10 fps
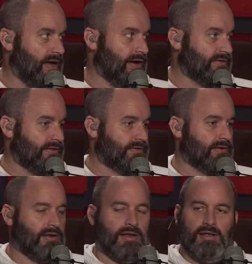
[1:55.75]
of Oxy's.
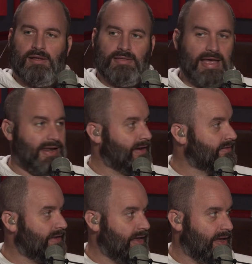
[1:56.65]
That
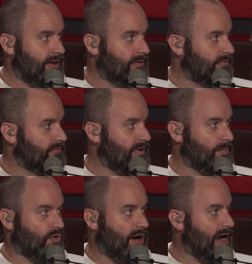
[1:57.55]
next day,
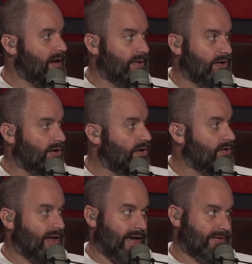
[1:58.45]
I'm crying about
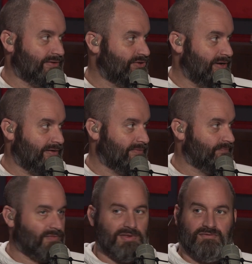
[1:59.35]
all kinds of shit.
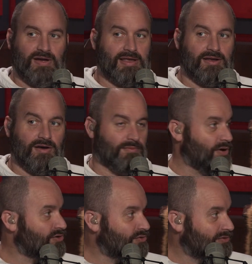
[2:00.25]
Fucking
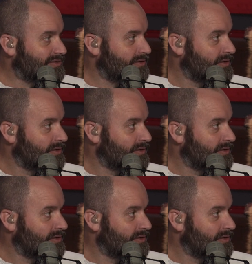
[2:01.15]
commercials.